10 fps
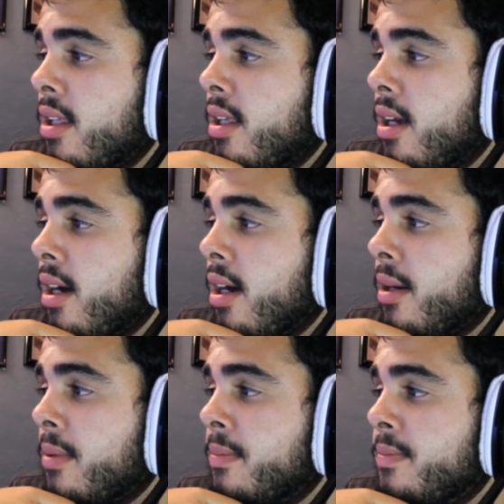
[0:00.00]
I
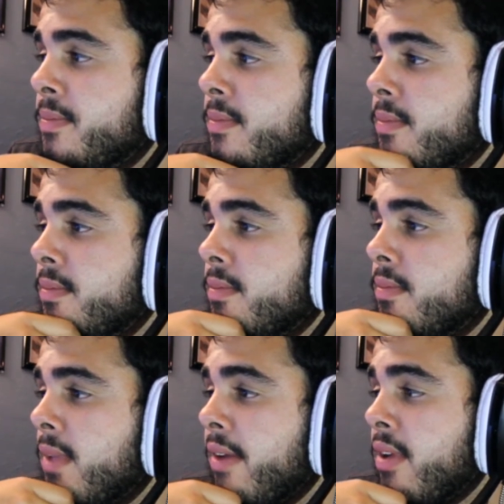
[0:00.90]

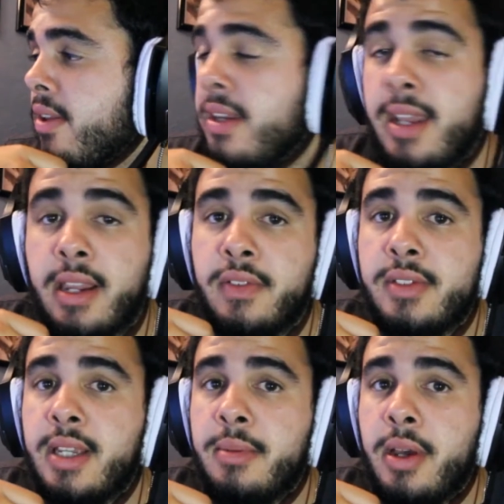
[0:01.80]
have nothing negative to say
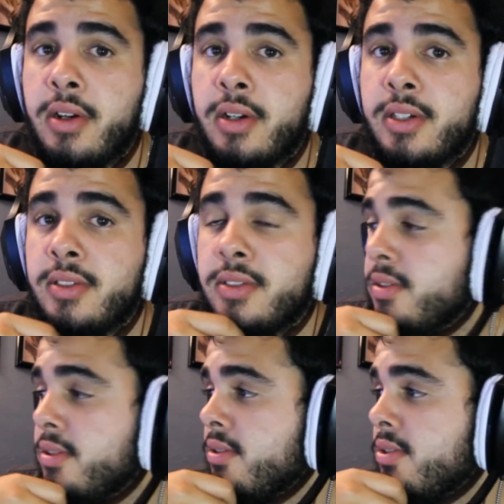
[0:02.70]
about her because
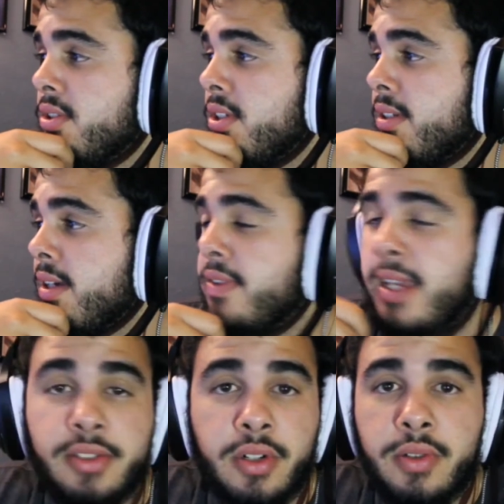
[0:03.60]
she definitely has
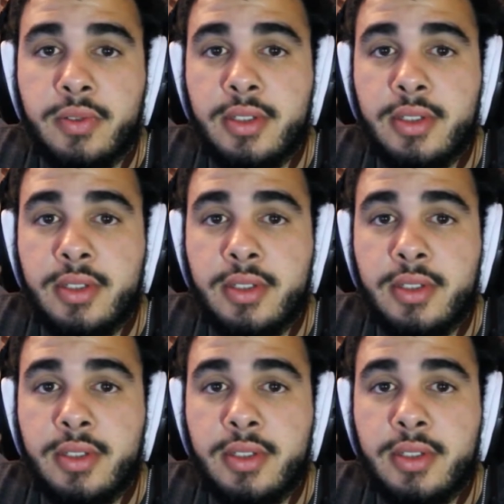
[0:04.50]
her own.